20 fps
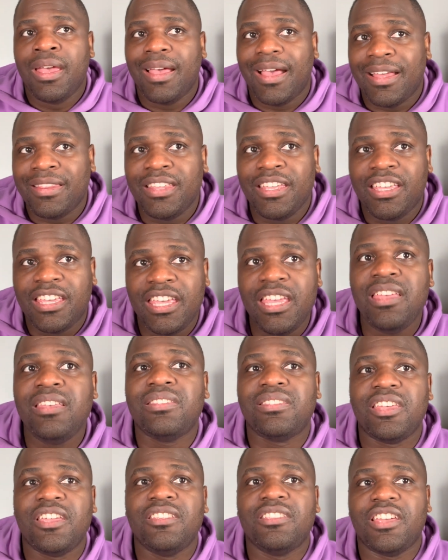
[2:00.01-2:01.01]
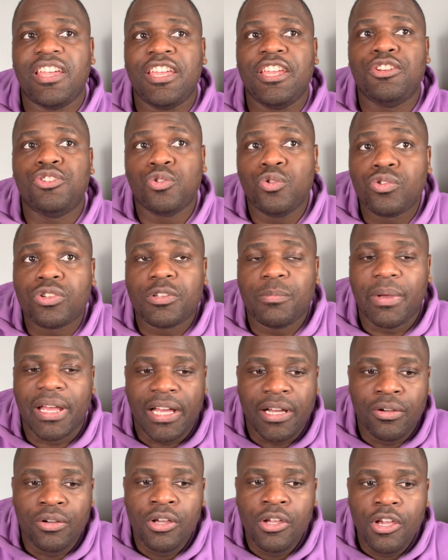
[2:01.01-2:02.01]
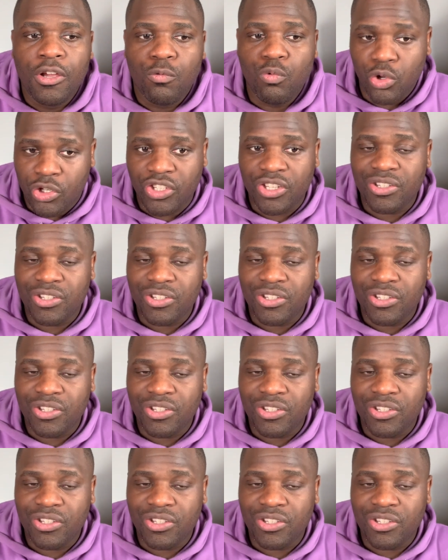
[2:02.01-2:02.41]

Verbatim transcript: And the key thing that he talked about was